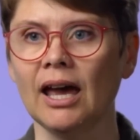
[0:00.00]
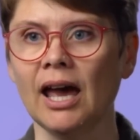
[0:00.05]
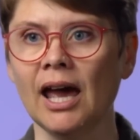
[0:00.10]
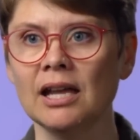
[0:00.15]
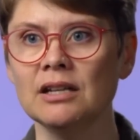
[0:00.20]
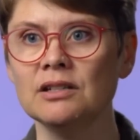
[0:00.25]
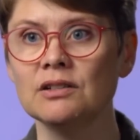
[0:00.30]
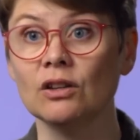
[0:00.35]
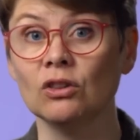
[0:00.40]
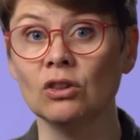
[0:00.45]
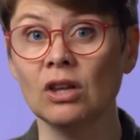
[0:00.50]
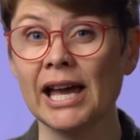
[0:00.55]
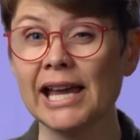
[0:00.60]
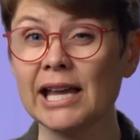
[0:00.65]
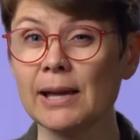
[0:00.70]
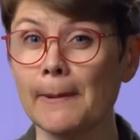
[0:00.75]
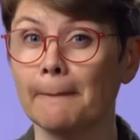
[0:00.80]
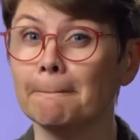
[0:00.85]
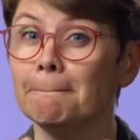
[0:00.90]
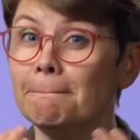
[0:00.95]
And
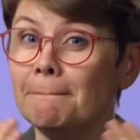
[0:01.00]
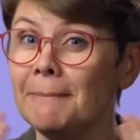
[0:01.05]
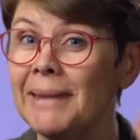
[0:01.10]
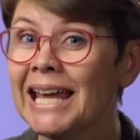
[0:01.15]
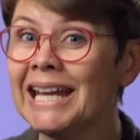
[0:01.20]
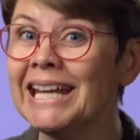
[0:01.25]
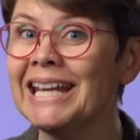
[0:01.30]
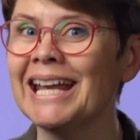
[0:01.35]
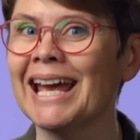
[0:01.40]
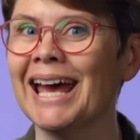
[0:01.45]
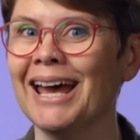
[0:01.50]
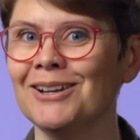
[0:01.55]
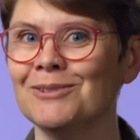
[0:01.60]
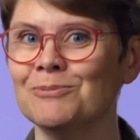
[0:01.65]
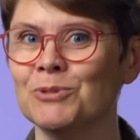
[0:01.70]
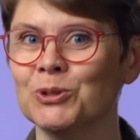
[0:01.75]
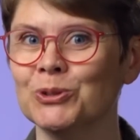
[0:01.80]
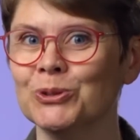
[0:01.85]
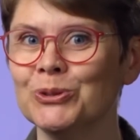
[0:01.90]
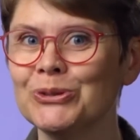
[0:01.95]
like many
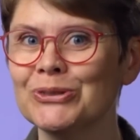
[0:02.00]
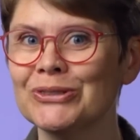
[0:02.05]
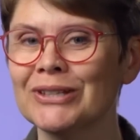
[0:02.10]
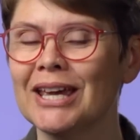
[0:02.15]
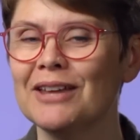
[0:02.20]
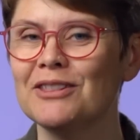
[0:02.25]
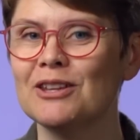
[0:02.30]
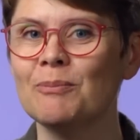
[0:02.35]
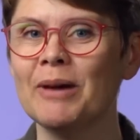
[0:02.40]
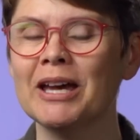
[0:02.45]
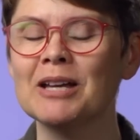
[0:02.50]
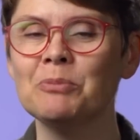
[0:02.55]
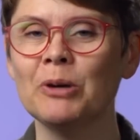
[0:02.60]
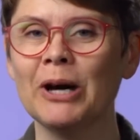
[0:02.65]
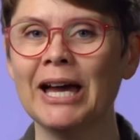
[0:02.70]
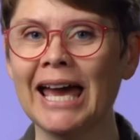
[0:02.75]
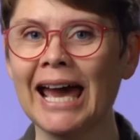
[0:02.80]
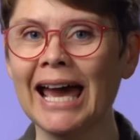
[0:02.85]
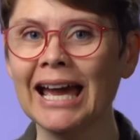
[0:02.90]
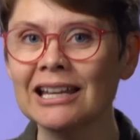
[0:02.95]
animals, the
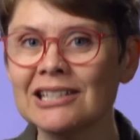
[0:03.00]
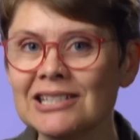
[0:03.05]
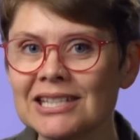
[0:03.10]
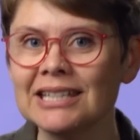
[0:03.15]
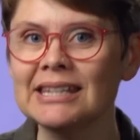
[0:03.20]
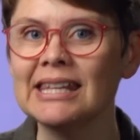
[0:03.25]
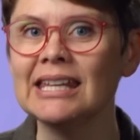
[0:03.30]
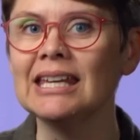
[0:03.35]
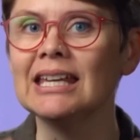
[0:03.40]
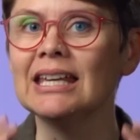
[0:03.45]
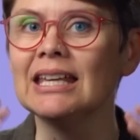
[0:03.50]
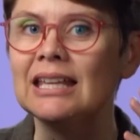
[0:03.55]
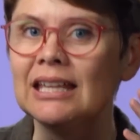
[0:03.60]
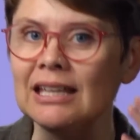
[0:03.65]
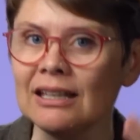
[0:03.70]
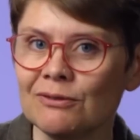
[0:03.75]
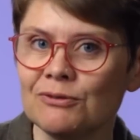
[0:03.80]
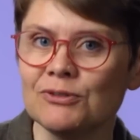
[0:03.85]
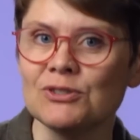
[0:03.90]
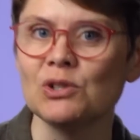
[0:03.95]
magpie actually
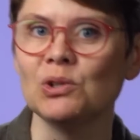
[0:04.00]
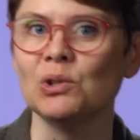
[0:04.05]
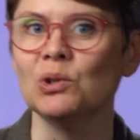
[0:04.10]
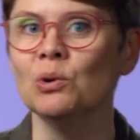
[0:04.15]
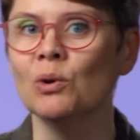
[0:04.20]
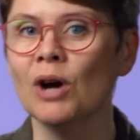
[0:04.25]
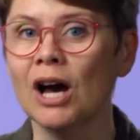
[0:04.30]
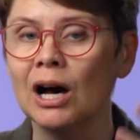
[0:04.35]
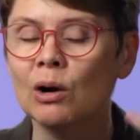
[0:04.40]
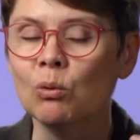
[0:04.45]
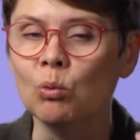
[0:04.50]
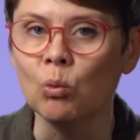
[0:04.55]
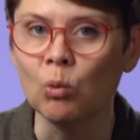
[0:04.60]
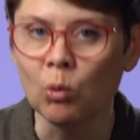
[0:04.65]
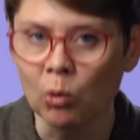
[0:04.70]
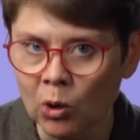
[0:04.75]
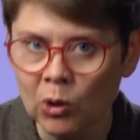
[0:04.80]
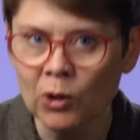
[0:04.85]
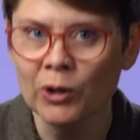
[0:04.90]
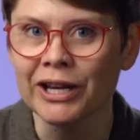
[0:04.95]
gives you a
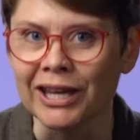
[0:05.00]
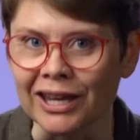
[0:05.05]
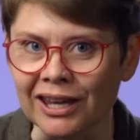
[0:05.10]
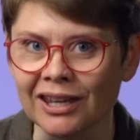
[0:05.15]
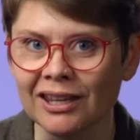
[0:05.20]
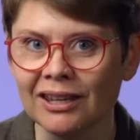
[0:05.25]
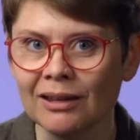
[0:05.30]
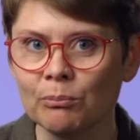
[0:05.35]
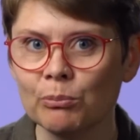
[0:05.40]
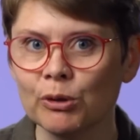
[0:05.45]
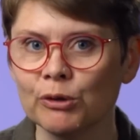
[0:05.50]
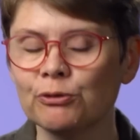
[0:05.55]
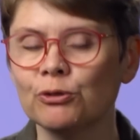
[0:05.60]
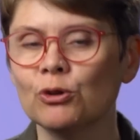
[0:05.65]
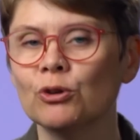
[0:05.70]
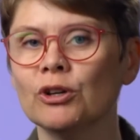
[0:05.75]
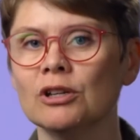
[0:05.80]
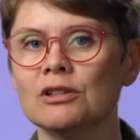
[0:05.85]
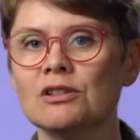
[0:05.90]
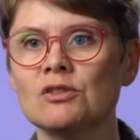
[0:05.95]
warning
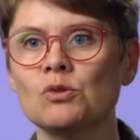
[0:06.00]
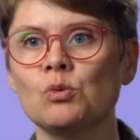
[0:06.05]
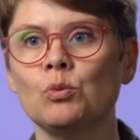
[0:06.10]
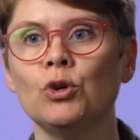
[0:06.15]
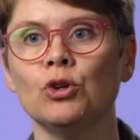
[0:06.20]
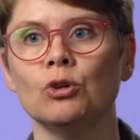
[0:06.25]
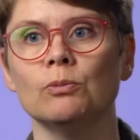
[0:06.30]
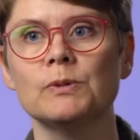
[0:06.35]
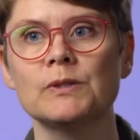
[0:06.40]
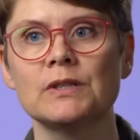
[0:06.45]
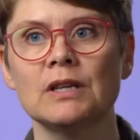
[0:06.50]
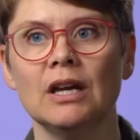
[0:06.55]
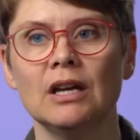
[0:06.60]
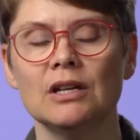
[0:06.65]
before it swoops.